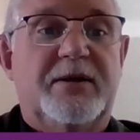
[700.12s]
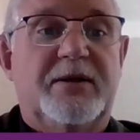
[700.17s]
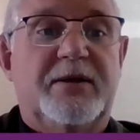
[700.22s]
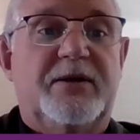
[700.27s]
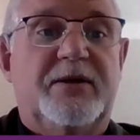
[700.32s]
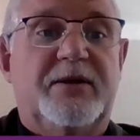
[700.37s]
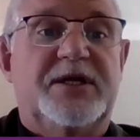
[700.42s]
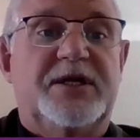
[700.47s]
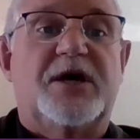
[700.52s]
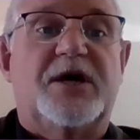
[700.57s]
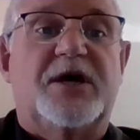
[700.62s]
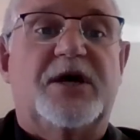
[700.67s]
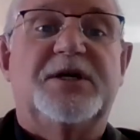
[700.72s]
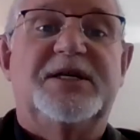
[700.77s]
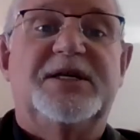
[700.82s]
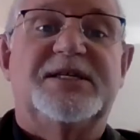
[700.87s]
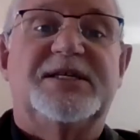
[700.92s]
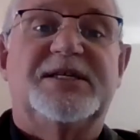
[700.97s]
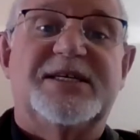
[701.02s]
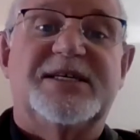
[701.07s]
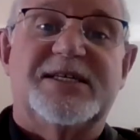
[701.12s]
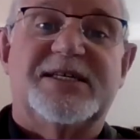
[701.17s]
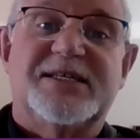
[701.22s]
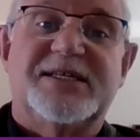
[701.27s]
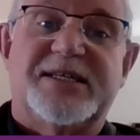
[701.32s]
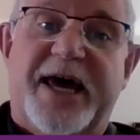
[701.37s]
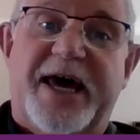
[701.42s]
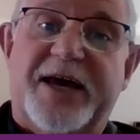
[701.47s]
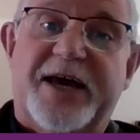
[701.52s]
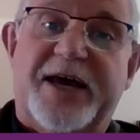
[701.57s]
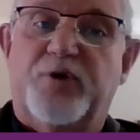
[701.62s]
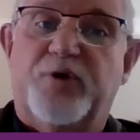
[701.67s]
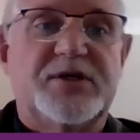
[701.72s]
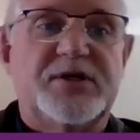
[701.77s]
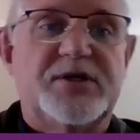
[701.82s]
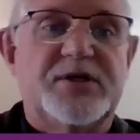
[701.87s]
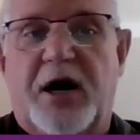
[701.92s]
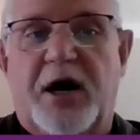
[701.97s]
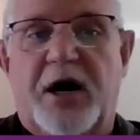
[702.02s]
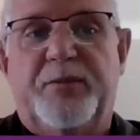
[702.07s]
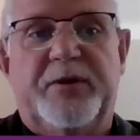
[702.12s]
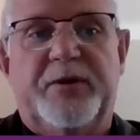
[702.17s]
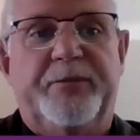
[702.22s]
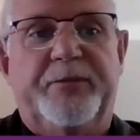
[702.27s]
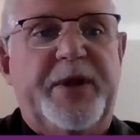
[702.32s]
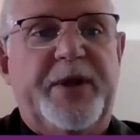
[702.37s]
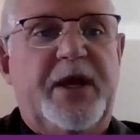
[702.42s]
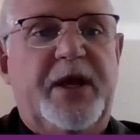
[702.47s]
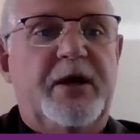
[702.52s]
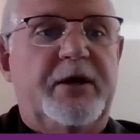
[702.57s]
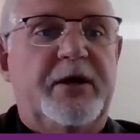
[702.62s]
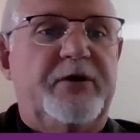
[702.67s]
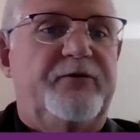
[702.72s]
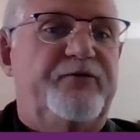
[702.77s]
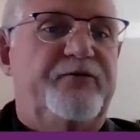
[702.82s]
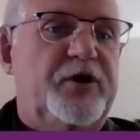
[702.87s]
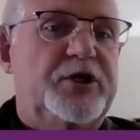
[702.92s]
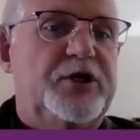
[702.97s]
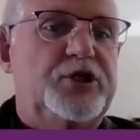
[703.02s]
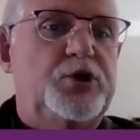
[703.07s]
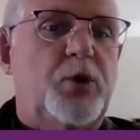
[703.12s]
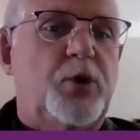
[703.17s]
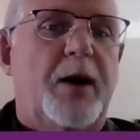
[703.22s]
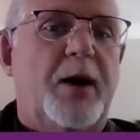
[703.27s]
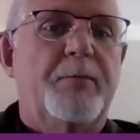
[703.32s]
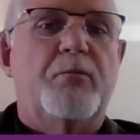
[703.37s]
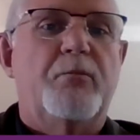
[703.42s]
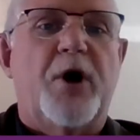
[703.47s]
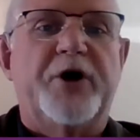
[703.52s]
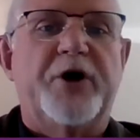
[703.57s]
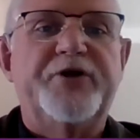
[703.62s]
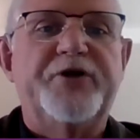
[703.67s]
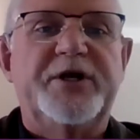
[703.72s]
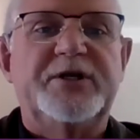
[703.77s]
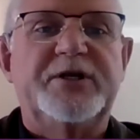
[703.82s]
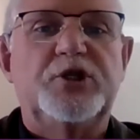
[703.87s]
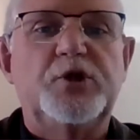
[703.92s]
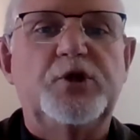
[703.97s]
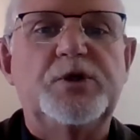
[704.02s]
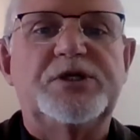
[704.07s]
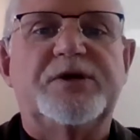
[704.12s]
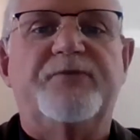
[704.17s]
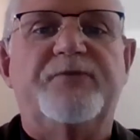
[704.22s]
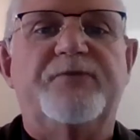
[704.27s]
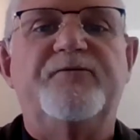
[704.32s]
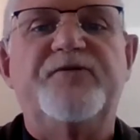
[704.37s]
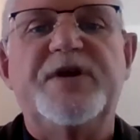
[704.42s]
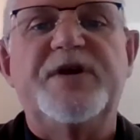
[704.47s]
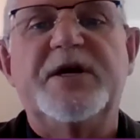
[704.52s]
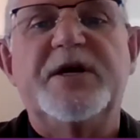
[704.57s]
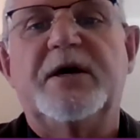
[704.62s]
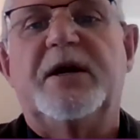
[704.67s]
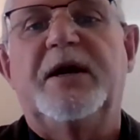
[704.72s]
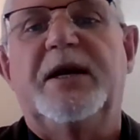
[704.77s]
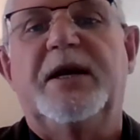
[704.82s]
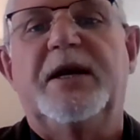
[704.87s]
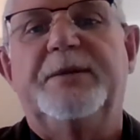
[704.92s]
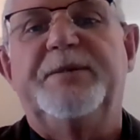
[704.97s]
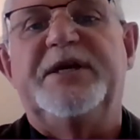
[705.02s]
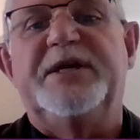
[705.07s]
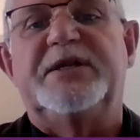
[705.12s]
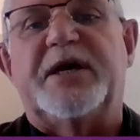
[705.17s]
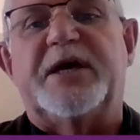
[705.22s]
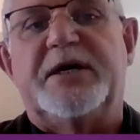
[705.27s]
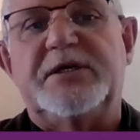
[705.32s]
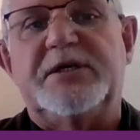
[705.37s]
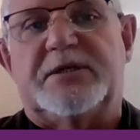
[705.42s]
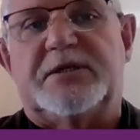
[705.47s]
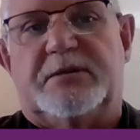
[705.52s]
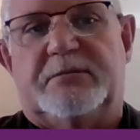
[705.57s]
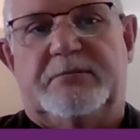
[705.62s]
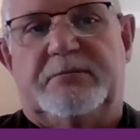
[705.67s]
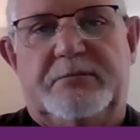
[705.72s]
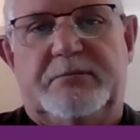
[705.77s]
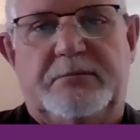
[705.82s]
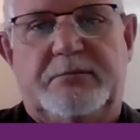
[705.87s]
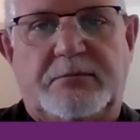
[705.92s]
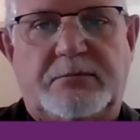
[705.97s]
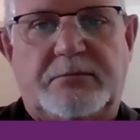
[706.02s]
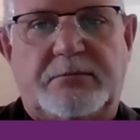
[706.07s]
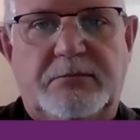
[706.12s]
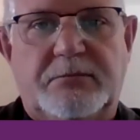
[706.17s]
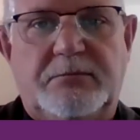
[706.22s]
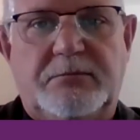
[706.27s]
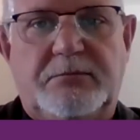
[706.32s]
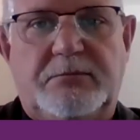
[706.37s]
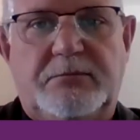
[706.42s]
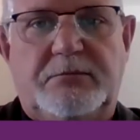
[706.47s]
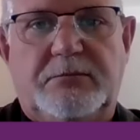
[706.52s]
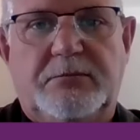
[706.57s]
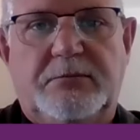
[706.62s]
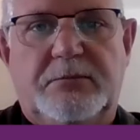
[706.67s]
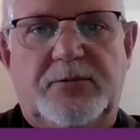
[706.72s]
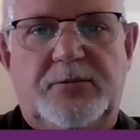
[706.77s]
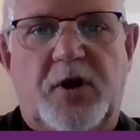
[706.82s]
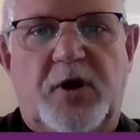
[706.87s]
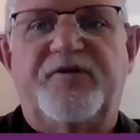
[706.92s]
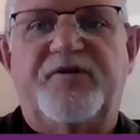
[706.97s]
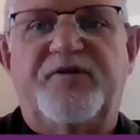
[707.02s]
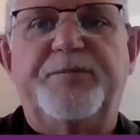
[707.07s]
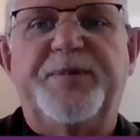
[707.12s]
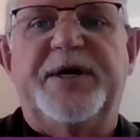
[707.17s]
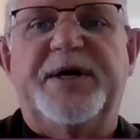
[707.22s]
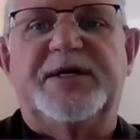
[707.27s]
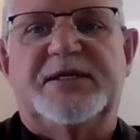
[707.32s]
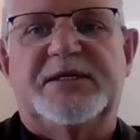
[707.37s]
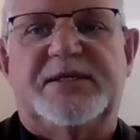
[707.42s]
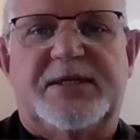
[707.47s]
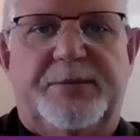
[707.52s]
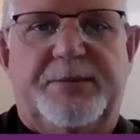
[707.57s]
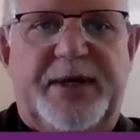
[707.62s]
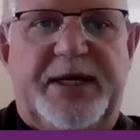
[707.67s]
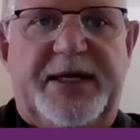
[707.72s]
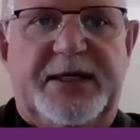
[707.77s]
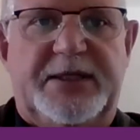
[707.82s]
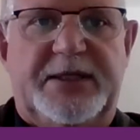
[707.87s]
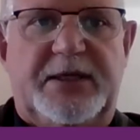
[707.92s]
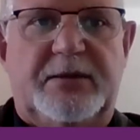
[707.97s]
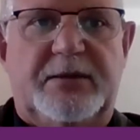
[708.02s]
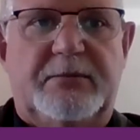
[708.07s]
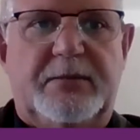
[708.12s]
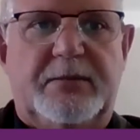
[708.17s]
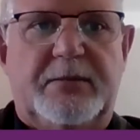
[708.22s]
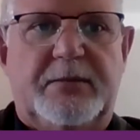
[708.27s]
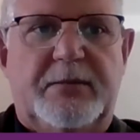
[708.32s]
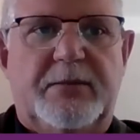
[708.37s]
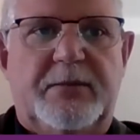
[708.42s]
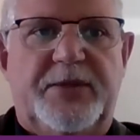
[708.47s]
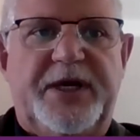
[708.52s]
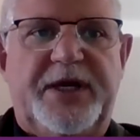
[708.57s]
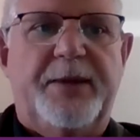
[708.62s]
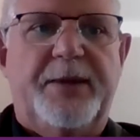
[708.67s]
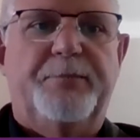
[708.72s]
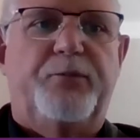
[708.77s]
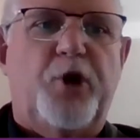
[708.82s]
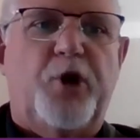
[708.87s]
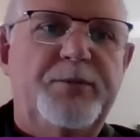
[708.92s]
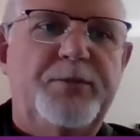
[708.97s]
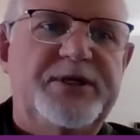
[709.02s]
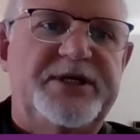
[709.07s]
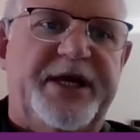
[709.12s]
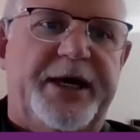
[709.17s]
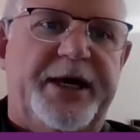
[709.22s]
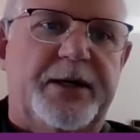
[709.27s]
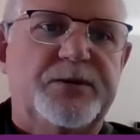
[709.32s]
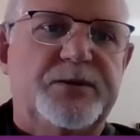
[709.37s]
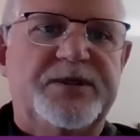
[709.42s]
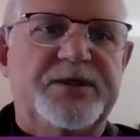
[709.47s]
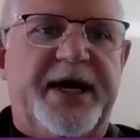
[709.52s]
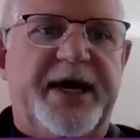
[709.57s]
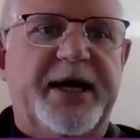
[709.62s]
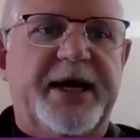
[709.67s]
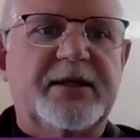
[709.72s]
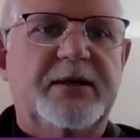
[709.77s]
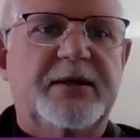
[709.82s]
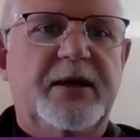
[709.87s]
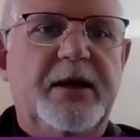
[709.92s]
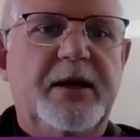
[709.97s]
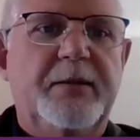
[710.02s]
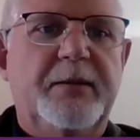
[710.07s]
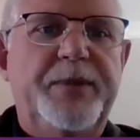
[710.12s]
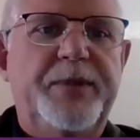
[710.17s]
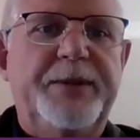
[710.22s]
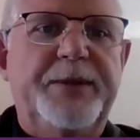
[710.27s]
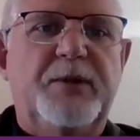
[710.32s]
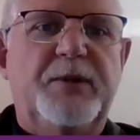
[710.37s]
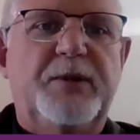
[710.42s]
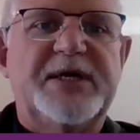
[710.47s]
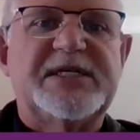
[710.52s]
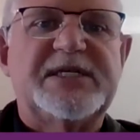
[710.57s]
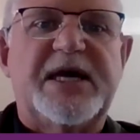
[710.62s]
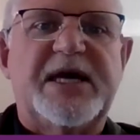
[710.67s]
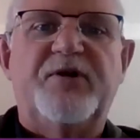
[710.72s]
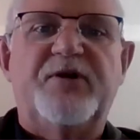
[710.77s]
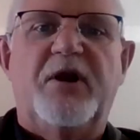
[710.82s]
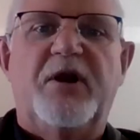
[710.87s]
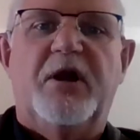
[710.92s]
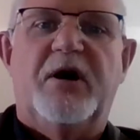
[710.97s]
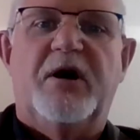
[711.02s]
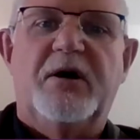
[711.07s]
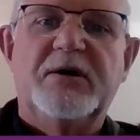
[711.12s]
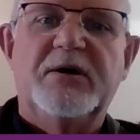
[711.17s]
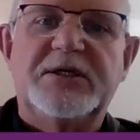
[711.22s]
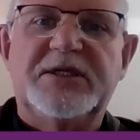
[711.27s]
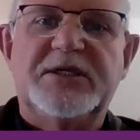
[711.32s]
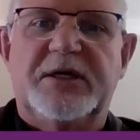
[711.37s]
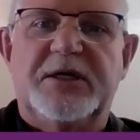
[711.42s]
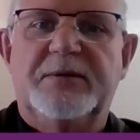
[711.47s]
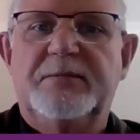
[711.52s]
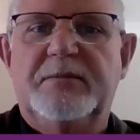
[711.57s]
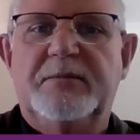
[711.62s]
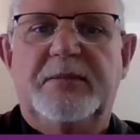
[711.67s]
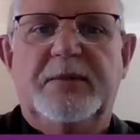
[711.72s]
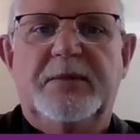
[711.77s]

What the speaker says: The Social Assistance Act, for example, referred to a moderate to severe limitation of a person's ability. The Employment Equity Act, people must have a long-term